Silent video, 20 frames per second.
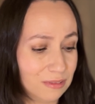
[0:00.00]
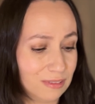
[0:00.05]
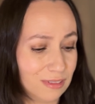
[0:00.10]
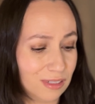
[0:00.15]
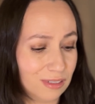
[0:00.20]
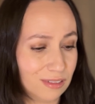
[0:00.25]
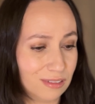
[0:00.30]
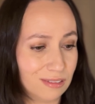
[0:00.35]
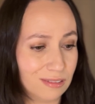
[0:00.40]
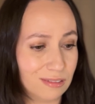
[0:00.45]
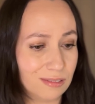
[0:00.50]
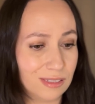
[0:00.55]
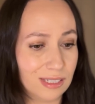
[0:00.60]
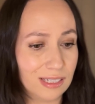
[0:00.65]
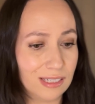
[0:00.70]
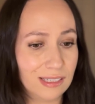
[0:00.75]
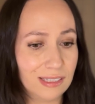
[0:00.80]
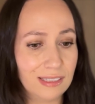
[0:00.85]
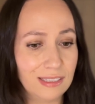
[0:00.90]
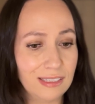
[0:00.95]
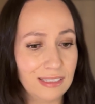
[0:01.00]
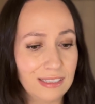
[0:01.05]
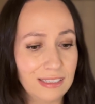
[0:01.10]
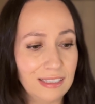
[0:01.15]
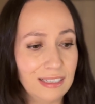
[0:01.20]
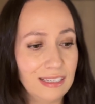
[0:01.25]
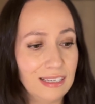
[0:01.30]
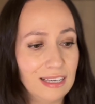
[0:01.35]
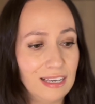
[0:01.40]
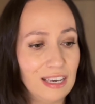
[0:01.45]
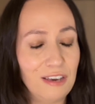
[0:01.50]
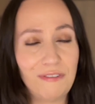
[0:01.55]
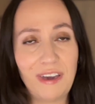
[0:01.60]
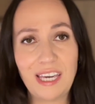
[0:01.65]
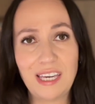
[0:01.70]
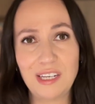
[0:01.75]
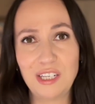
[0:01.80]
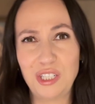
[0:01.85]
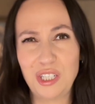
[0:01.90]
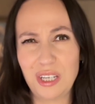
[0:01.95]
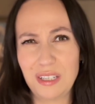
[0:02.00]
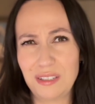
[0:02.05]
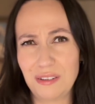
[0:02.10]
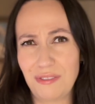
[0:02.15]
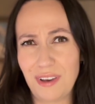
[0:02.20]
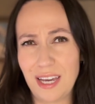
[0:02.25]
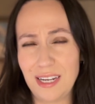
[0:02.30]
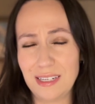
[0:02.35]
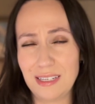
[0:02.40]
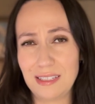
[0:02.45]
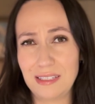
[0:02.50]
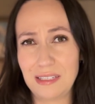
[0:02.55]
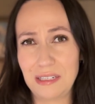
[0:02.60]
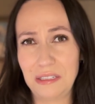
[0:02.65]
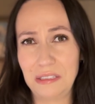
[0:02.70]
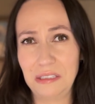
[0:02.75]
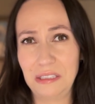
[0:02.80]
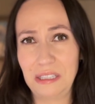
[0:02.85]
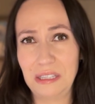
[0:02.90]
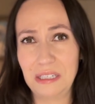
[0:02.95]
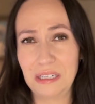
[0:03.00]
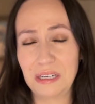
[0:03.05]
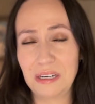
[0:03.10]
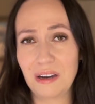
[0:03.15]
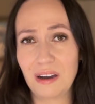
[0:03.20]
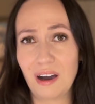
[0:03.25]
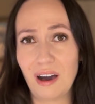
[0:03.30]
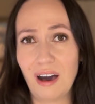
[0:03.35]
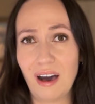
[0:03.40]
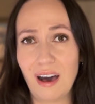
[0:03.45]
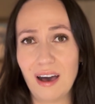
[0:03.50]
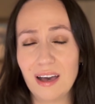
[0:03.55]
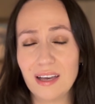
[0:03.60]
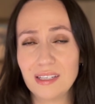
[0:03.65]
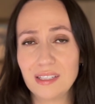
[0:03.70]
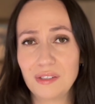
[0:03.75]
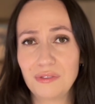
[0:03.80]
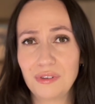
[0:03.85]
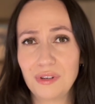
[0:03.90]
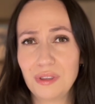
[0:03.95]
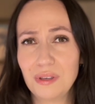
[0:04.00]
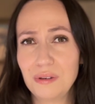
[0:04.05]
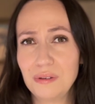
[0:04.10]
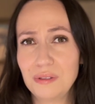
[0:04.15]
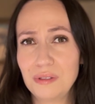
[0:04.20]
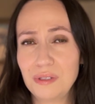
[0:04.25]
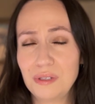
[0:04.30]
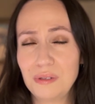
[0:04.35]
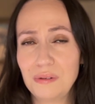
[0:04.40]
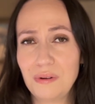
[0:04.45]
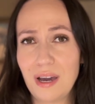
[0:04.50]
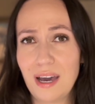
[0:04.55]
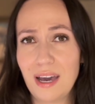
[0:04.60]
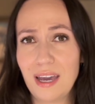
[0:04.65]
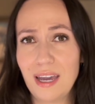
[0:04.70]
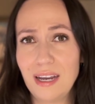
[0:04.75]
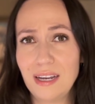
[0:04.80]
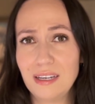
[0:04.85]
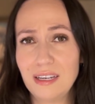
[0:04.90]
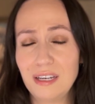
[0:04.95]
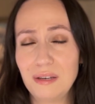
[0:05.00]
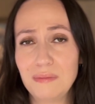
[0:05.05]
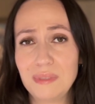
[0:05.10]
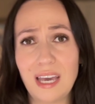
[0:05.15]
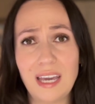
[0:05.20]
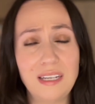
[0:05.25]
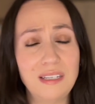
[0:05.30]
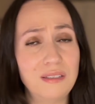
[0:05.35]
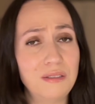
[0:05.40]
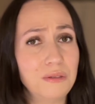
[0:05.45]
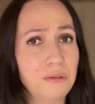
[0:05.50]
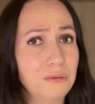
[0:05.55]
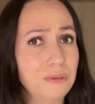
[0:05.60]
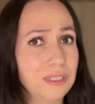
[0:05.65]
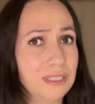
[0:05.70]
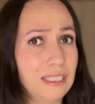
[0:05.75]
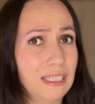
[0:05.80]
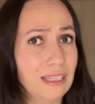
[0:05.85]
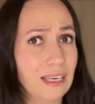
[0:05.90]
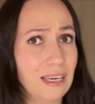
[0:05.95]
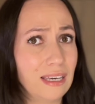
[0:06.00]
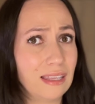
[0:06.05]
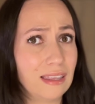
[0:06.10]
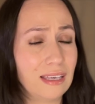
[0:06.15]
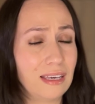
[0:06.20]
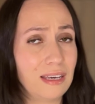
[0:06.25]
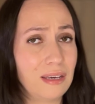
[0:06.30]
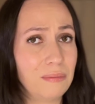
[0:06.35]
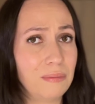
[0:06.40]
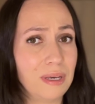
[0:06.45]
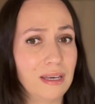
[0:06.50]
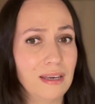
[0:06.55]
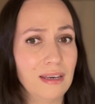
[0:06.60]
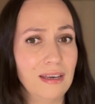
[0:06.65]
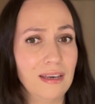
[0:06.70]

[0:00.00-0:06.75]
know if I can justify necessarily the cost for those 2 items. I do really like them.